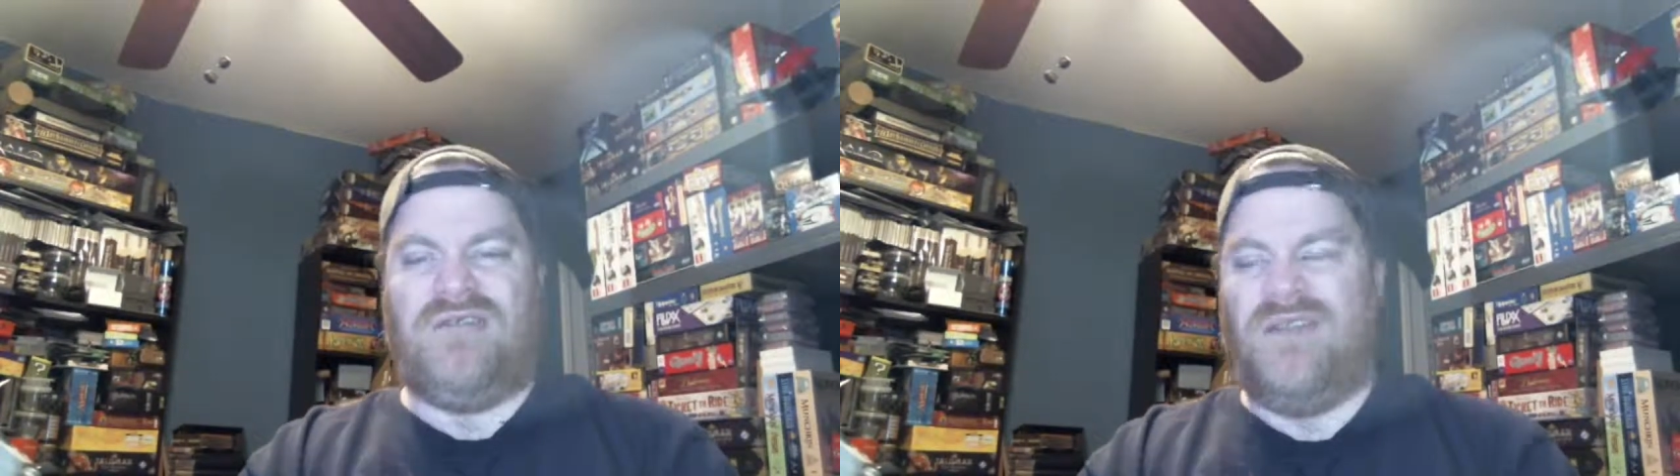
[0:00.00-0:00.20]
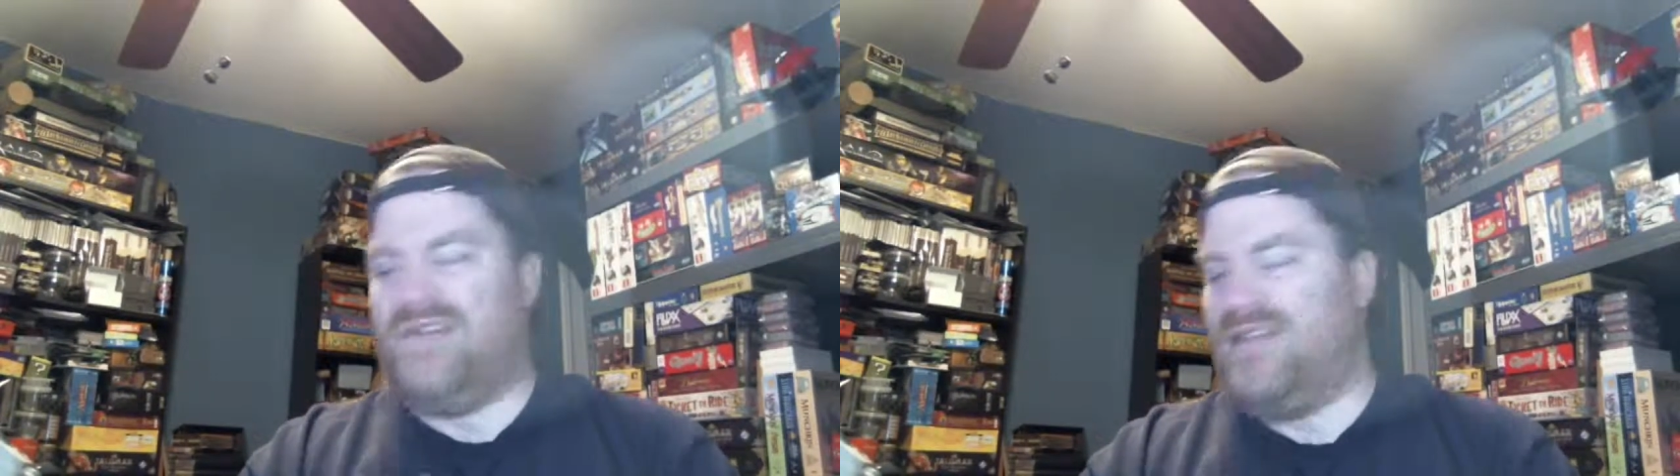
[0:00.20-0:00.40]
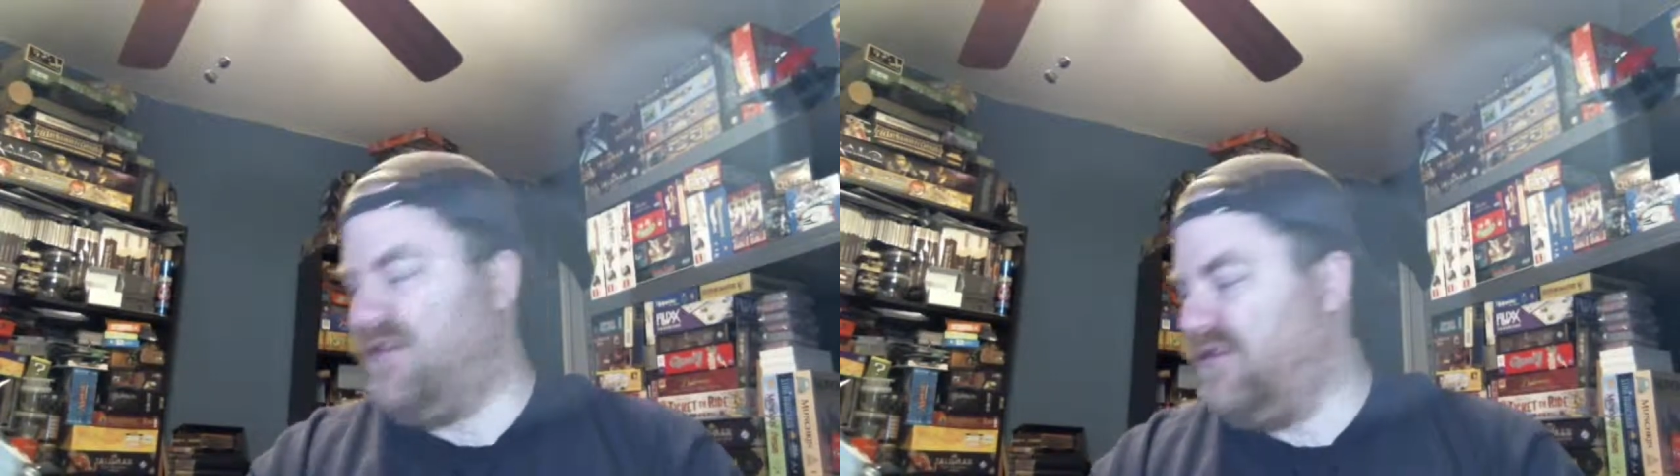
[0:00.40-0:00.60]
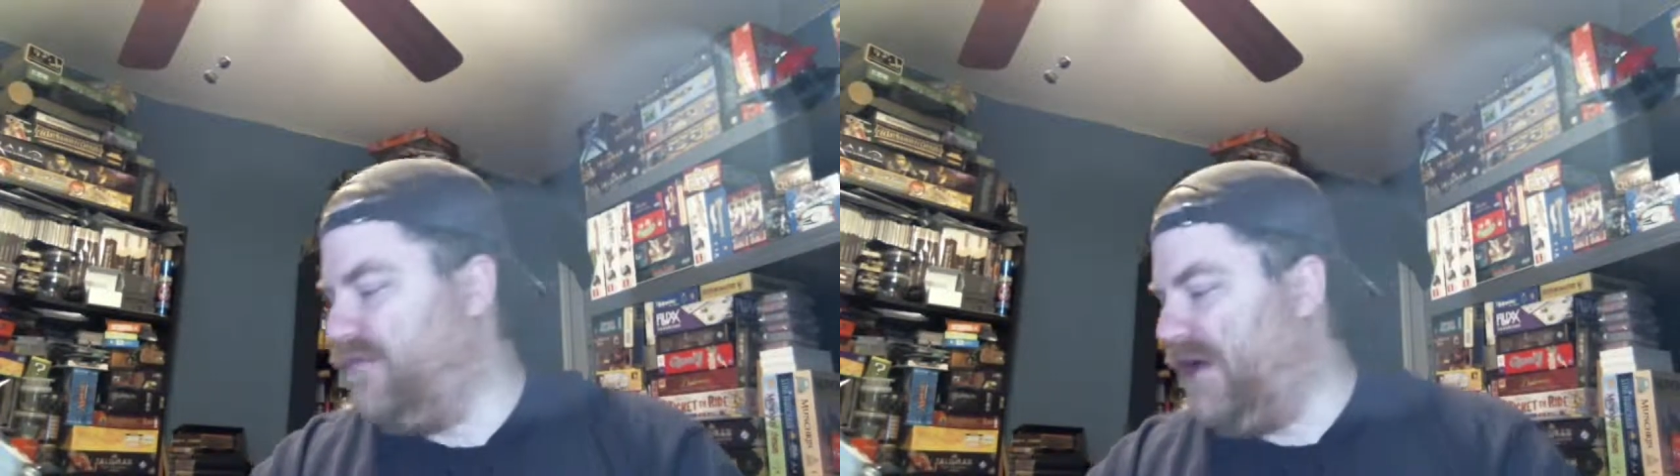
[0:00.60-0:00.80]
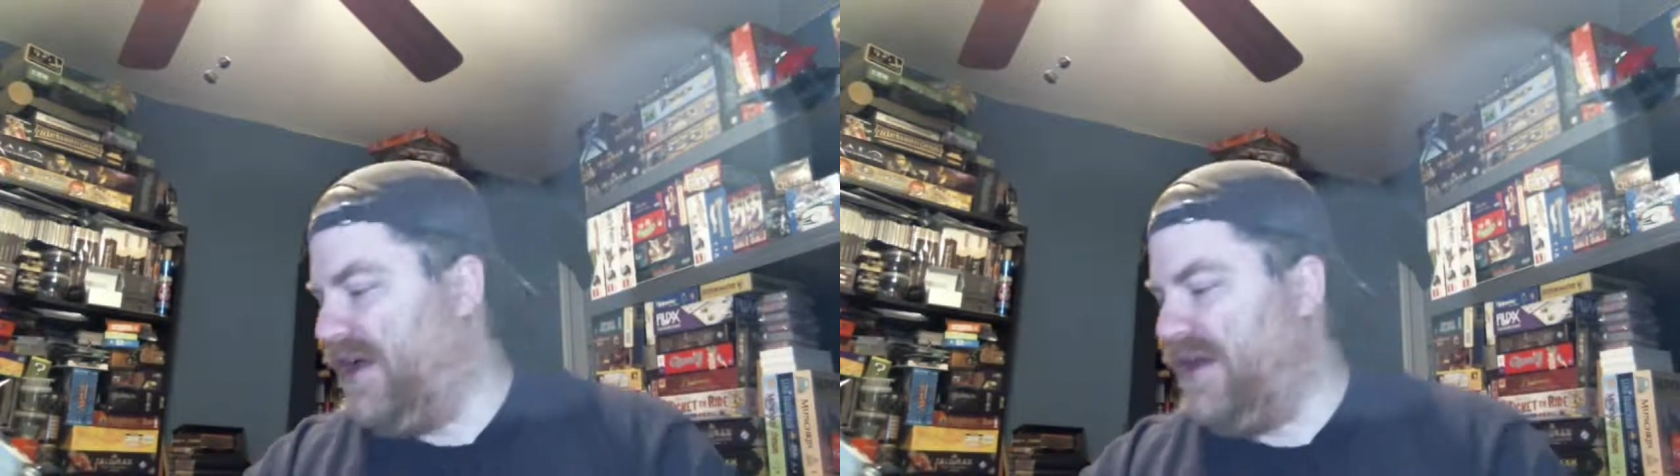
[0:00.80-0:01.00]
That's not too
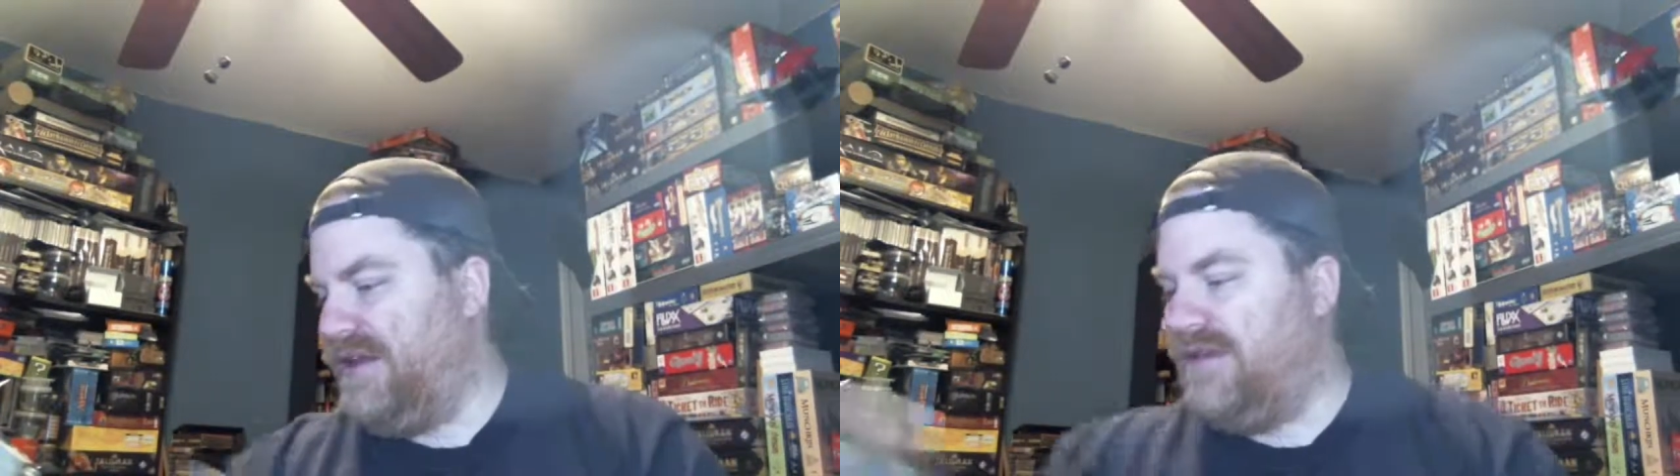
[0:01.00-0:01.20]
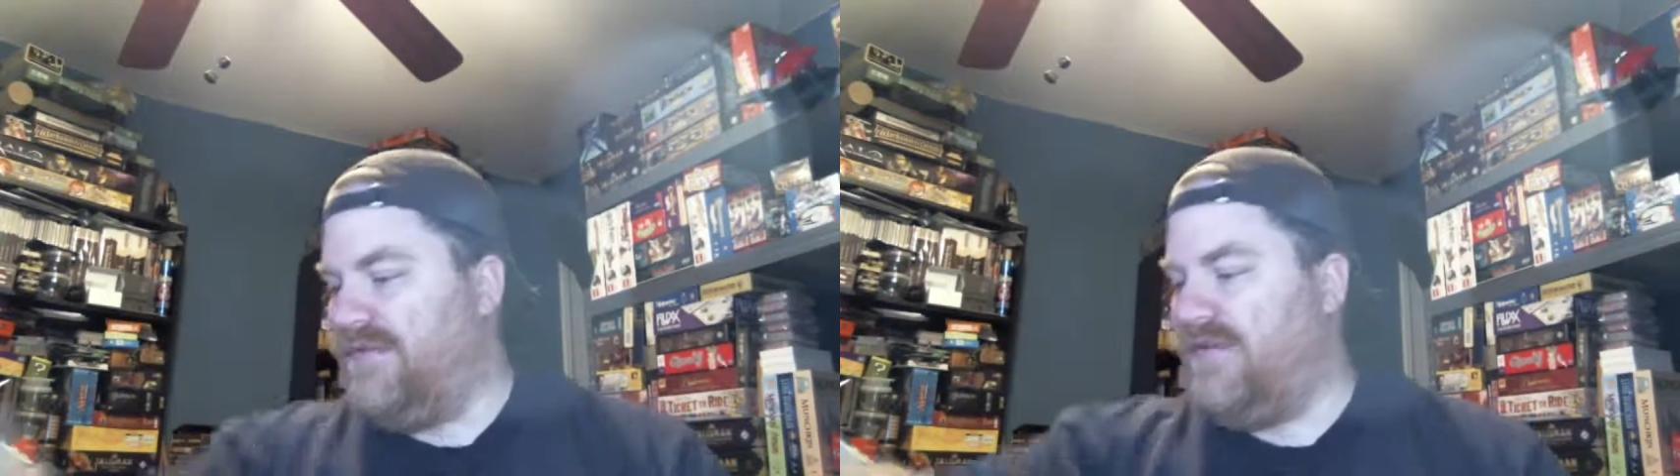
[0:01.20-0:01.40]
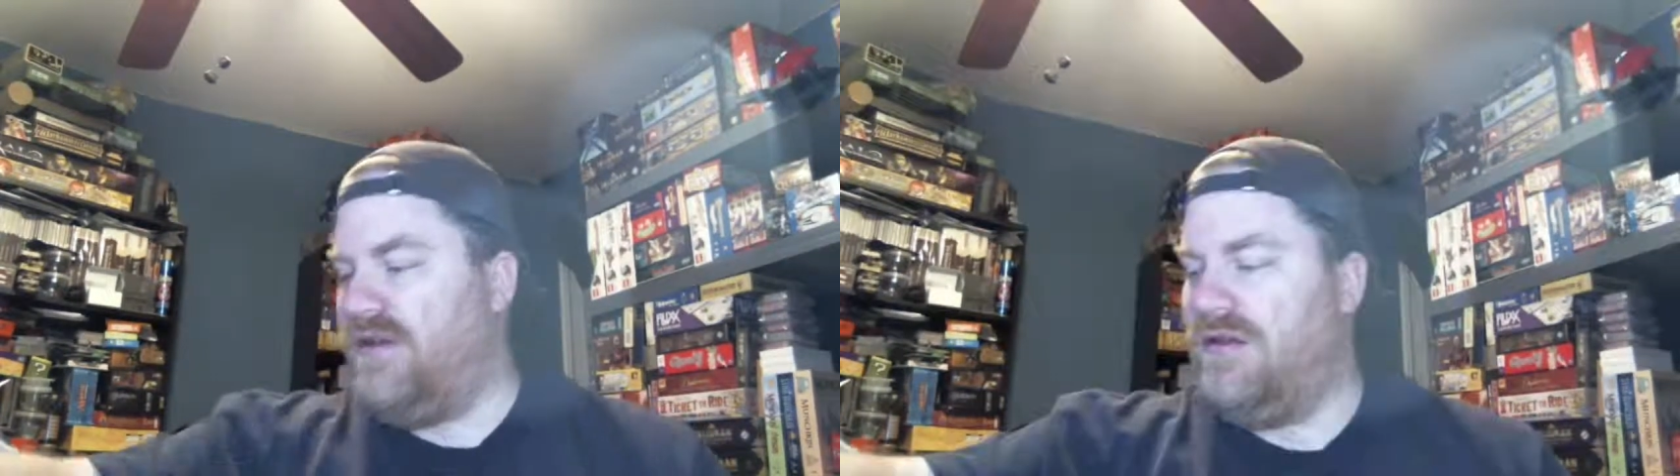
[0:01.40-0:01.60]
bad out of the